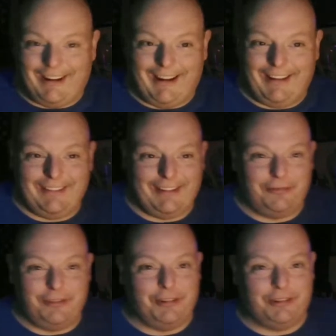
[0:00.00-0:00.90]
not a
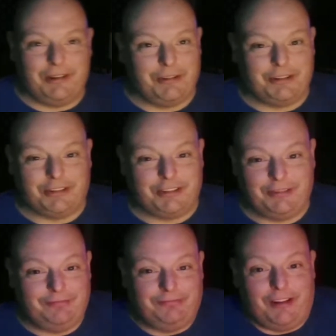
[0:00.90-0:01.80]
phenotype. They're just
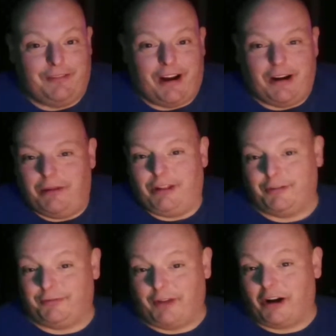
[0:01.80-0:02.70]
a
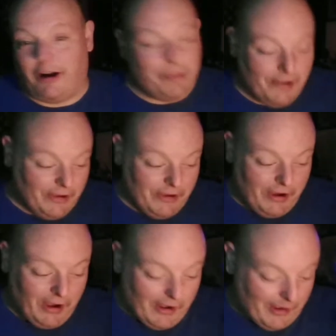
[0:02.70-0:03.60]
environmental fuck up.
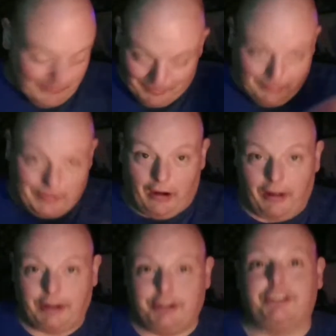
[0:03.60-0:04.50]

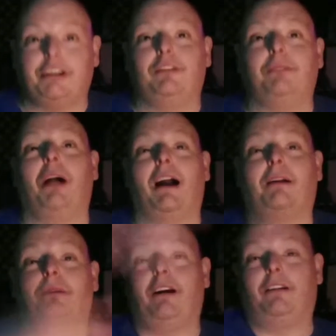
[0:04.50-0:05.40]
I just shoved the block,
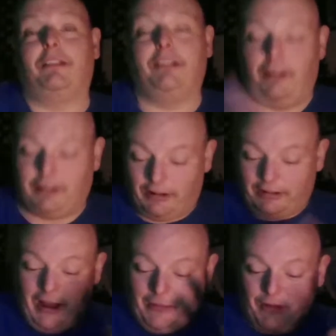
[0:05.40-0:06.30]
or I cut the top